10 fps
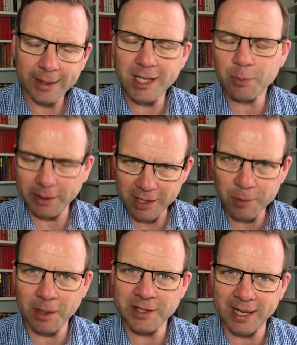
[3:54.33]
Guess when
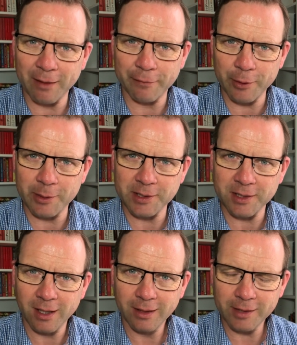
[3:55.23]
this one's out,
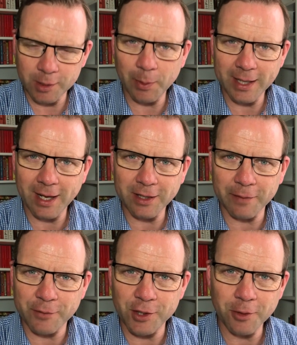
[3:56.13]
viewers? The 28th
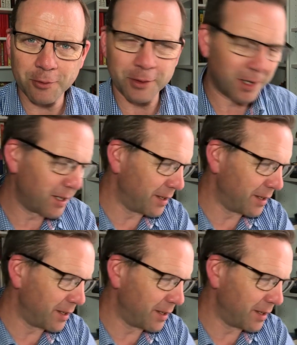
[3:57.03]
of June.